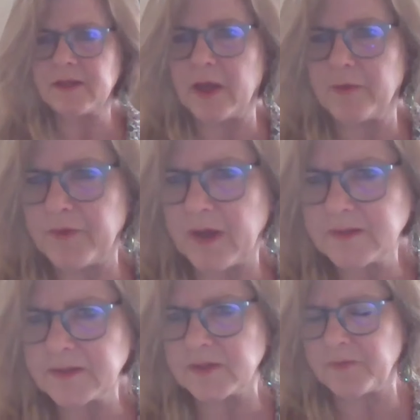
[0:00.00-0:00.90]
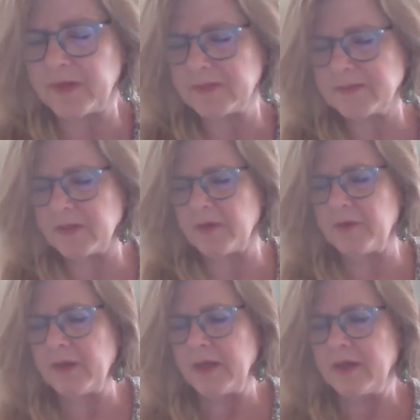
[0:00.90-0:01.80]
ago, thousands of years ago,
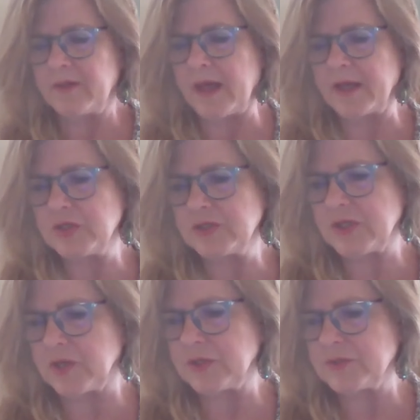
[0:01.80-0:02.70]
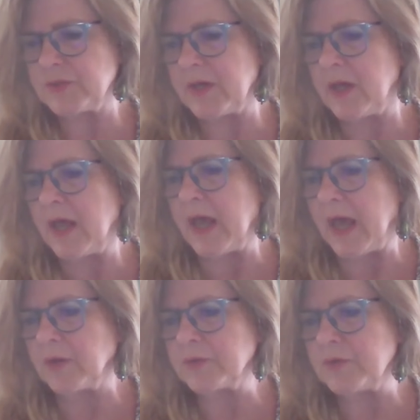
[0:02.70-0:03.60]
that actually showed it to her how